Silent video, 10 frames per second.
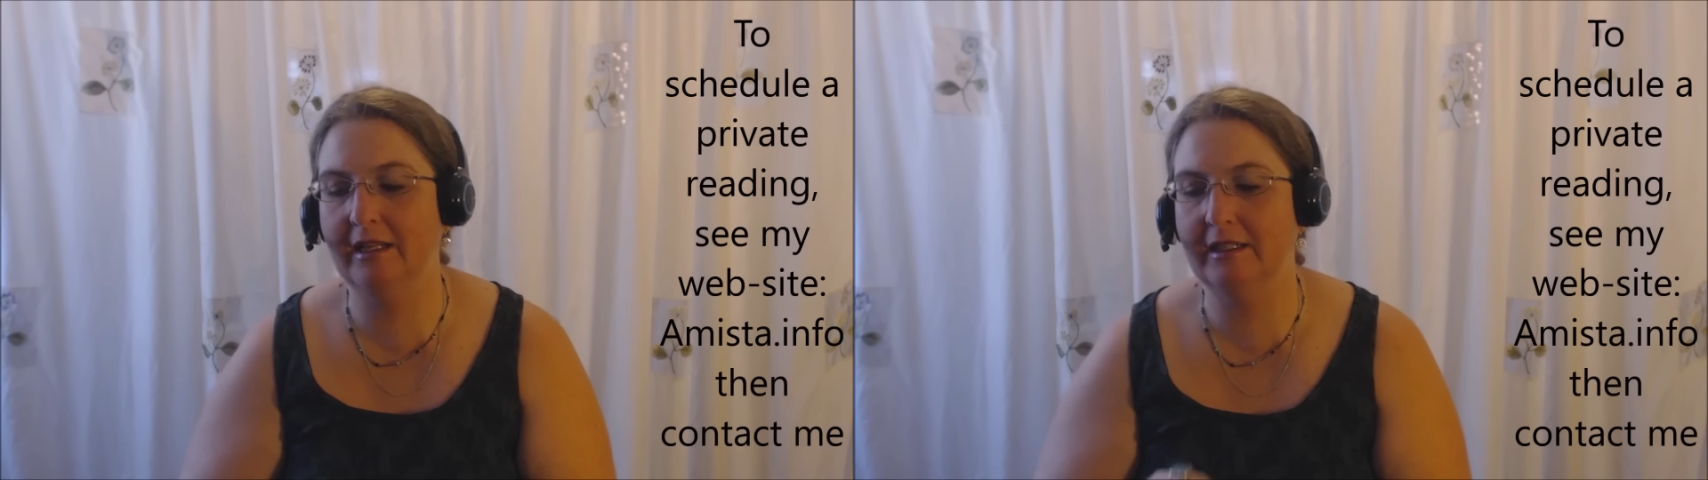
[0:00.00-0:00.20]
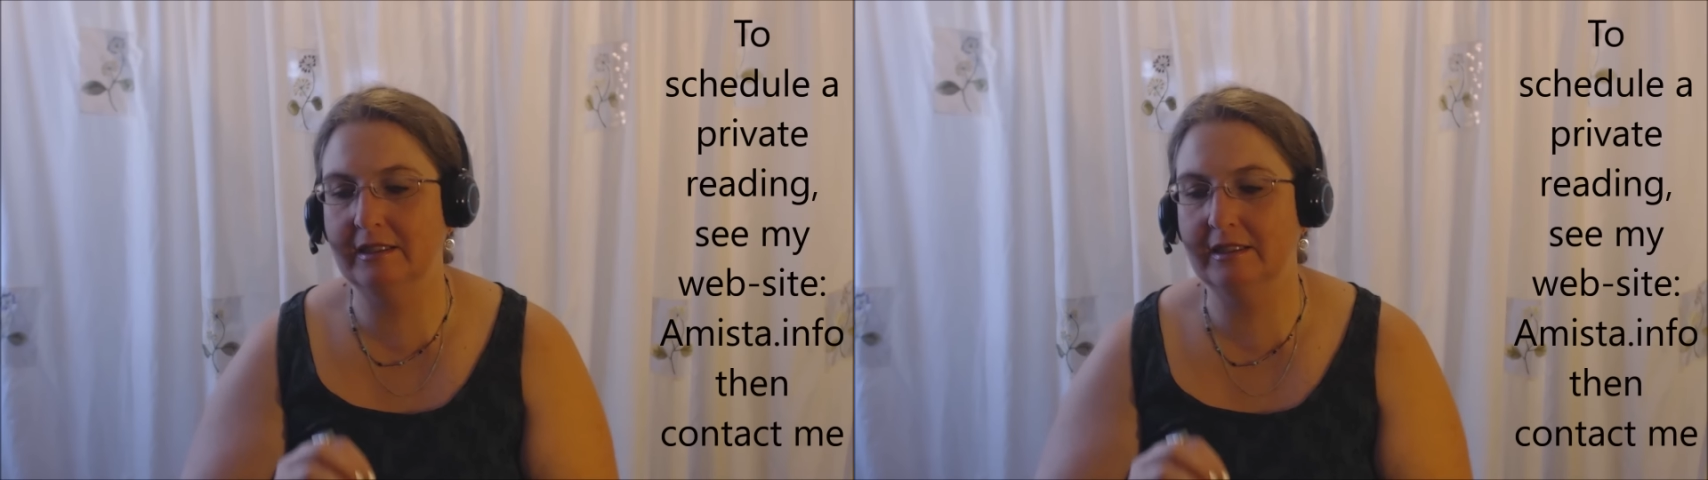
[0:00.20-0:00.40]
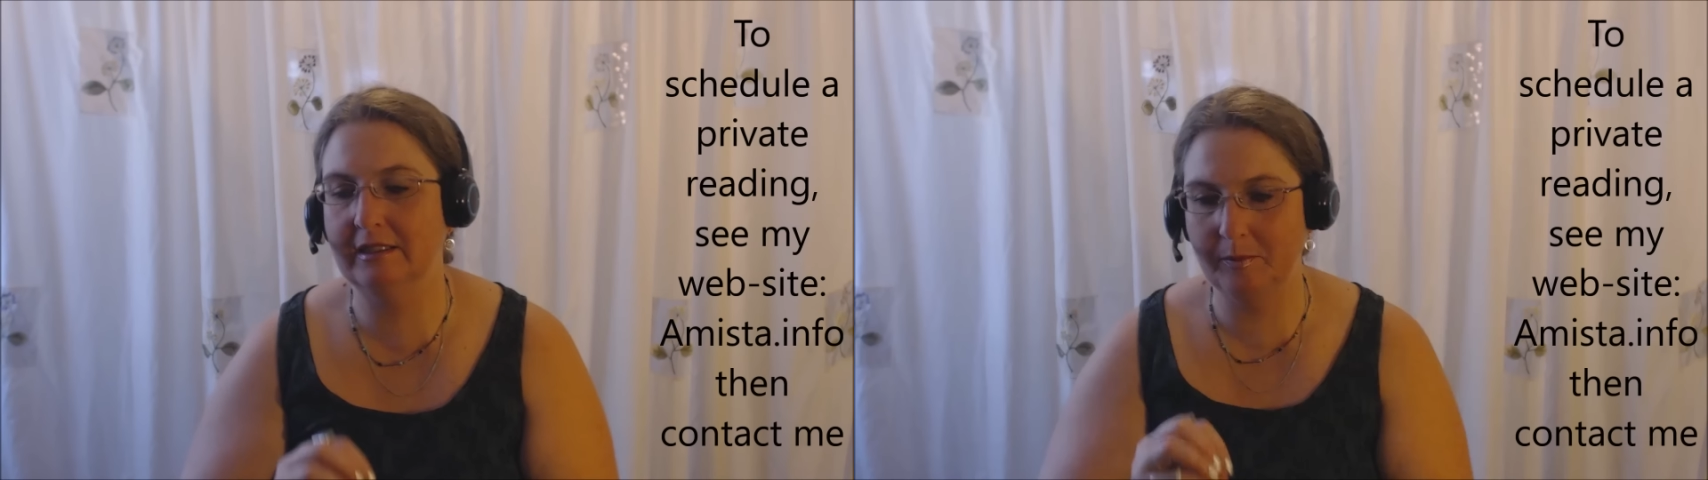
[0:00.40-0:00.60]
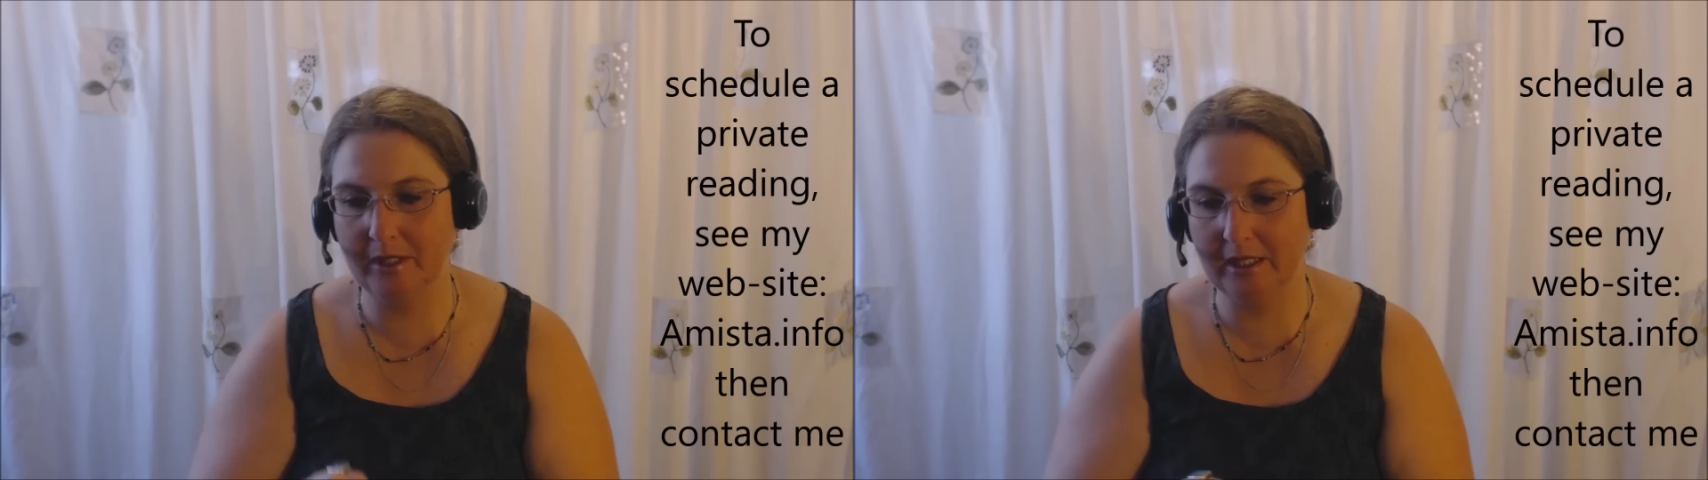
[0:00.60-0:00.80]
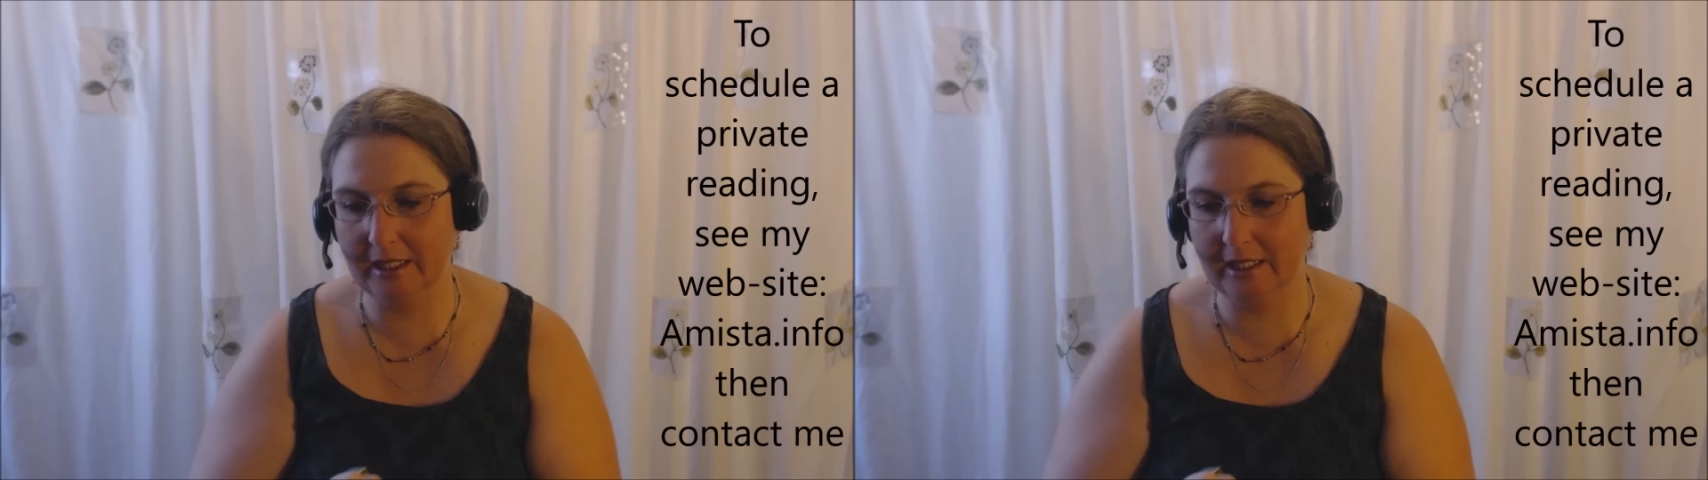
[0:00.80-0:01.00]
and
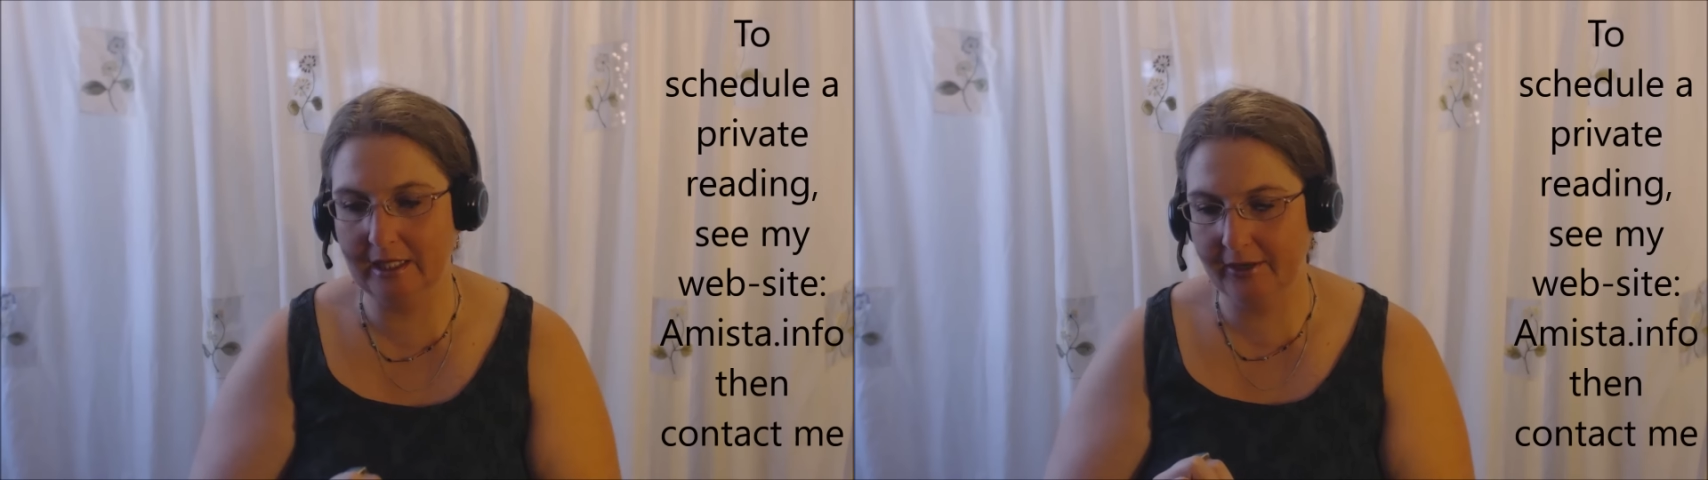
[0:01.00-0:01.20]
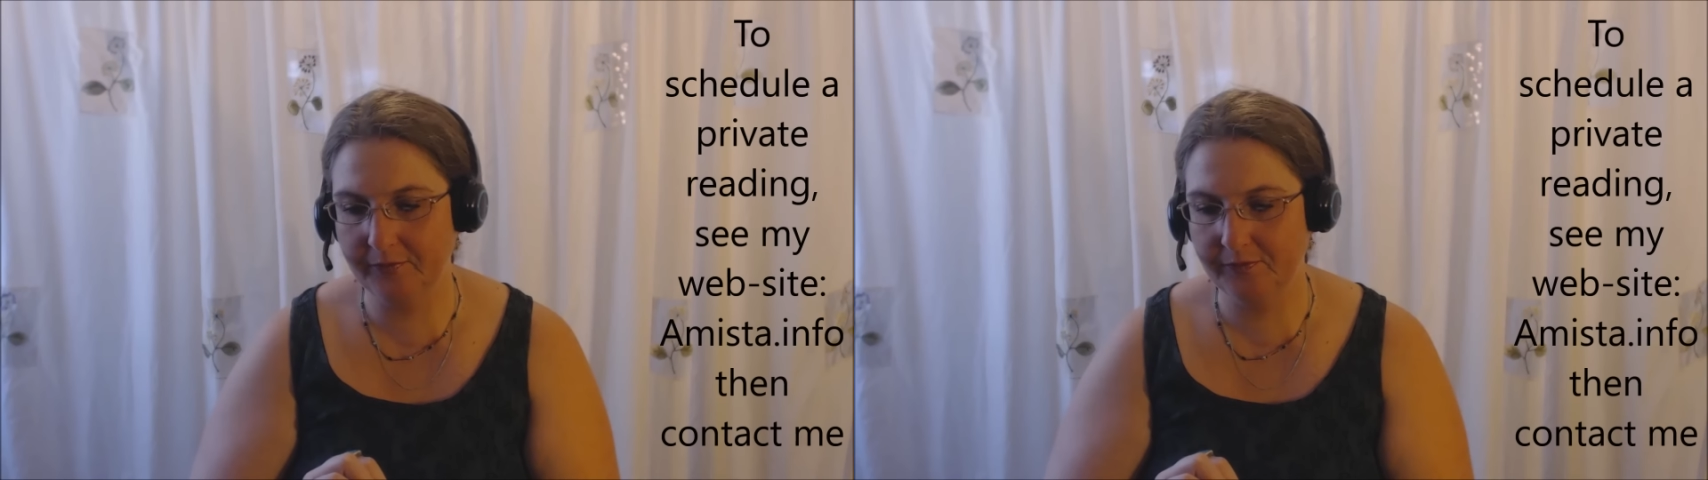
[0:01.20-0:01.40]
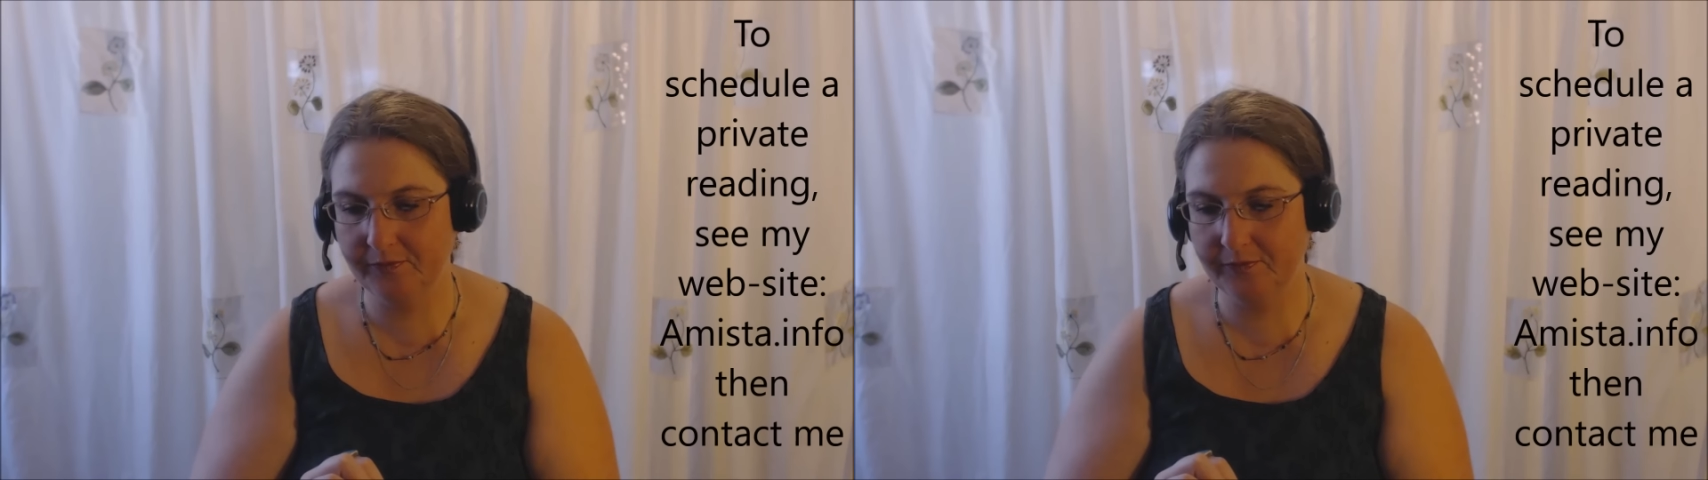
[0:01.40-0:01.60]
stability.